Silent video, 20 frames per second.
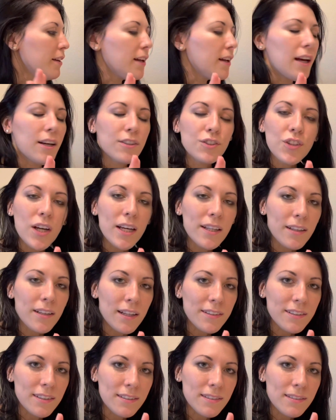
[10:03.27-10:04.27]
I'll try
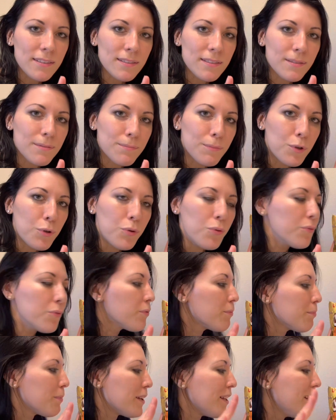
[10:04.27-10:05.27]
not to move,
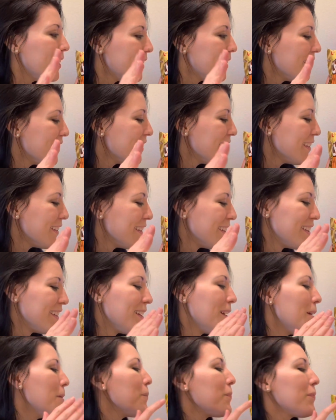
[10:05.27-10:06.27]
but
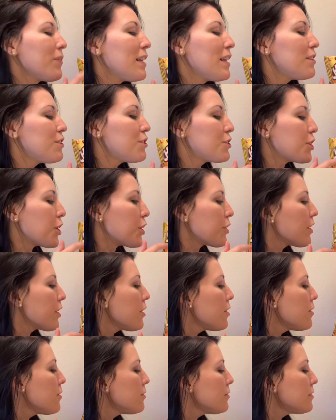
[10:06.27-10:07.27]
these
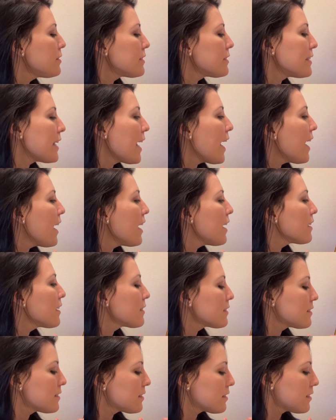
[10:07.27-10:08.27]
churro
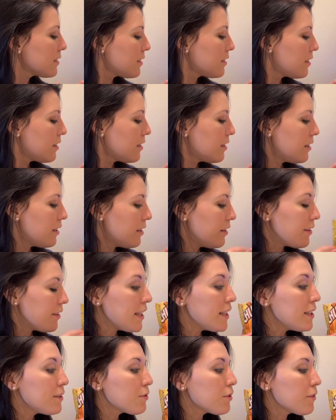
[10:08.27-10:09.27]
snacks,
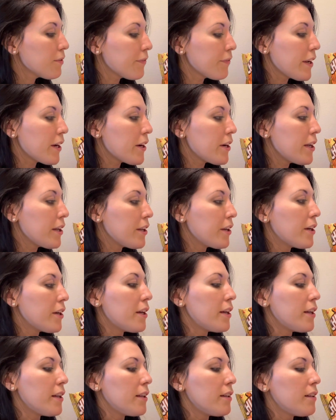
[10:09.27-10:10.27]
These are very
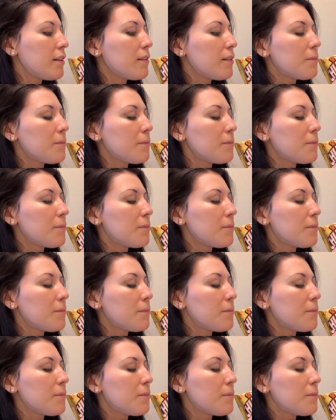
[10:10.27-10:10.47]
good.